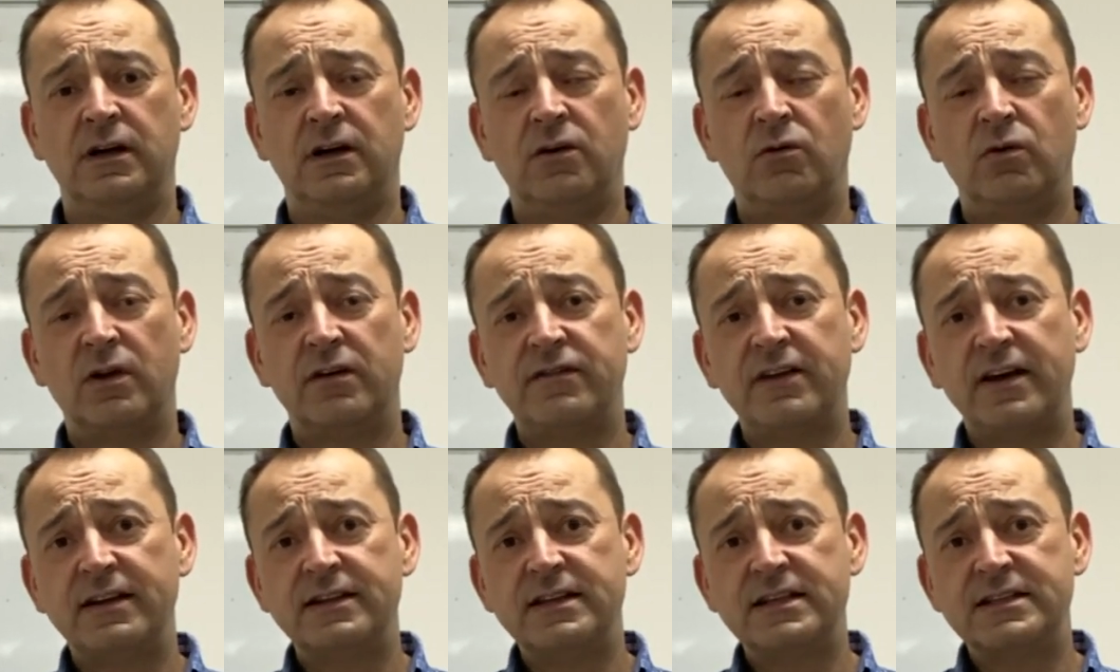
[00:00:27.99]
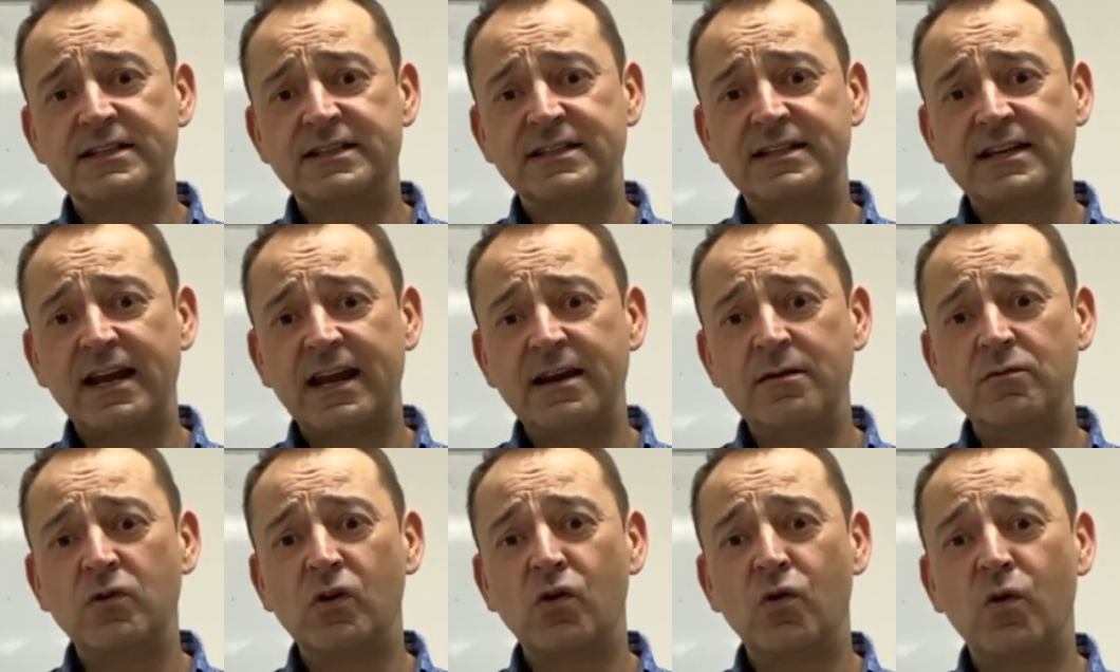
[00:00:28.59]
Well, I've had the
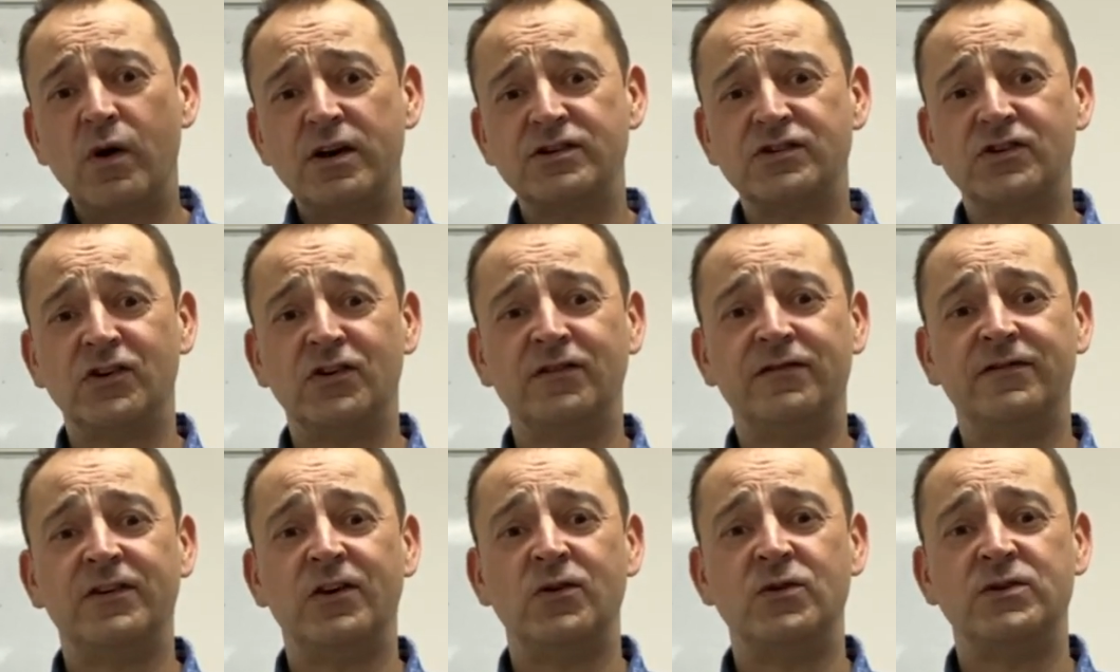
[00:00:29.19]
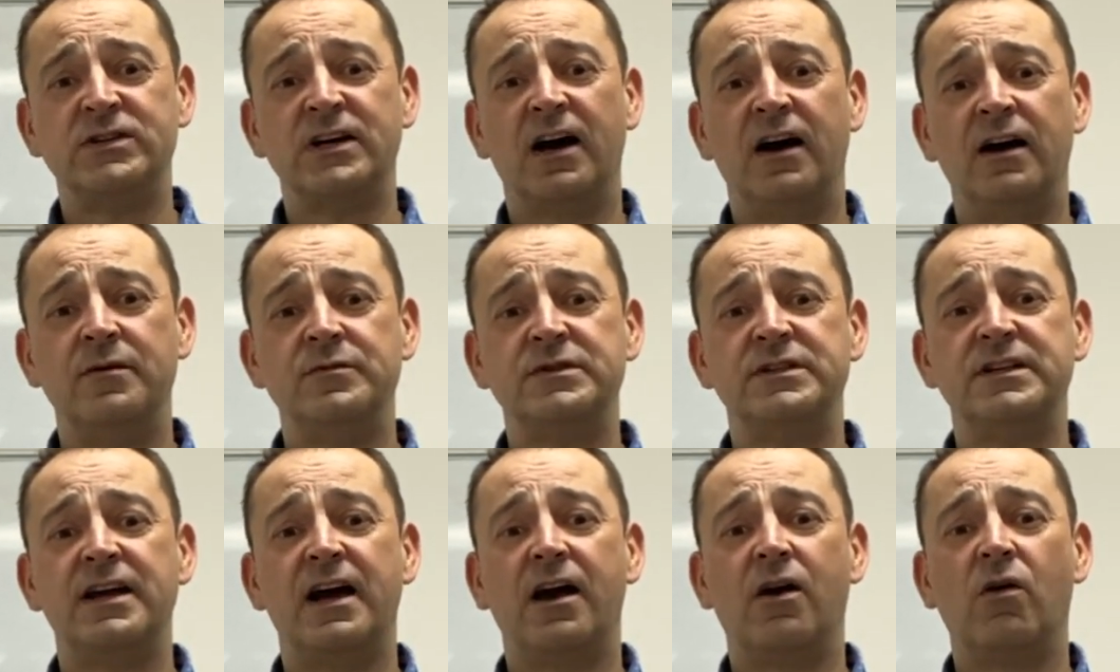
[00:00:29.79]
same question a few
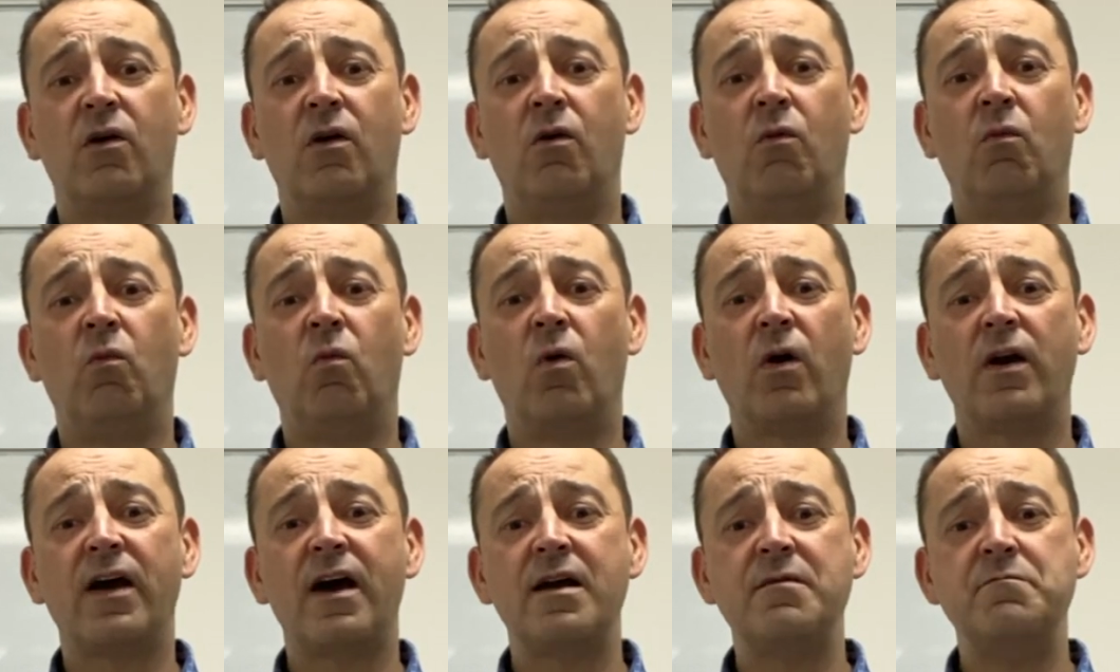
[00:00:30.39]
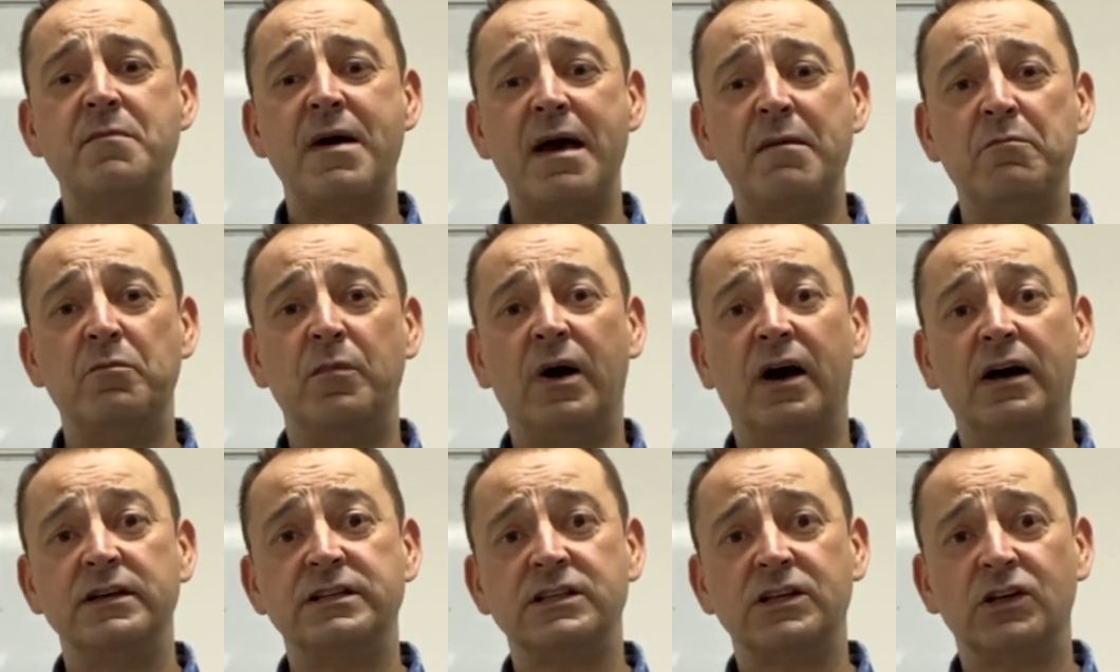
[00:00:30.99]
times now on what I meant
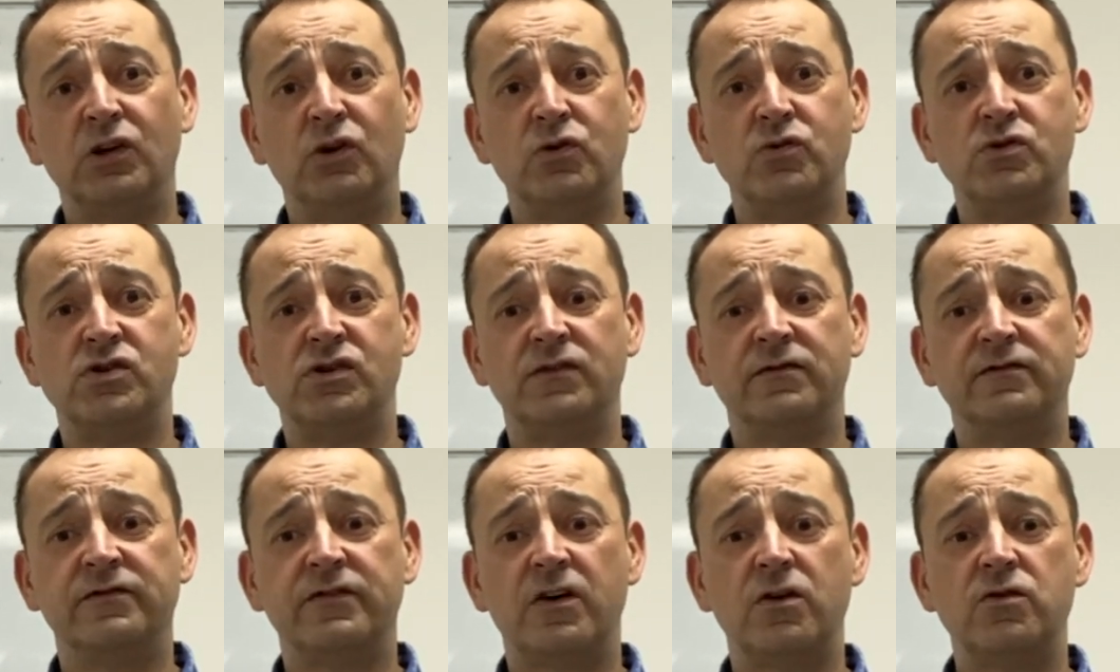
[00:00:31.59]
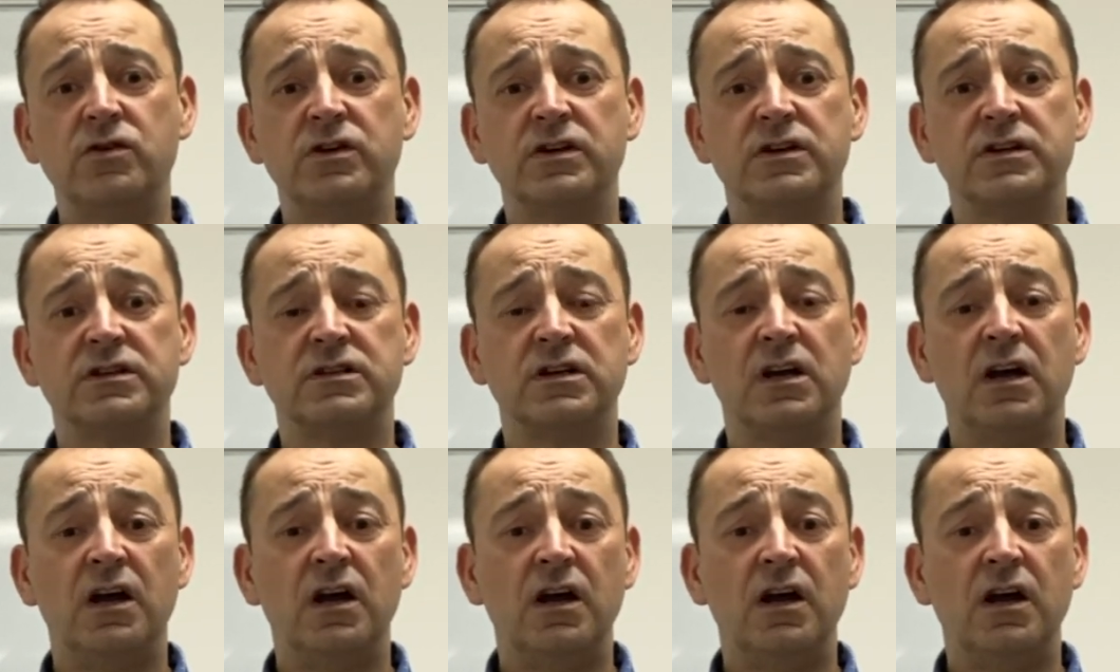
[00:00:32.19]
by solution focused.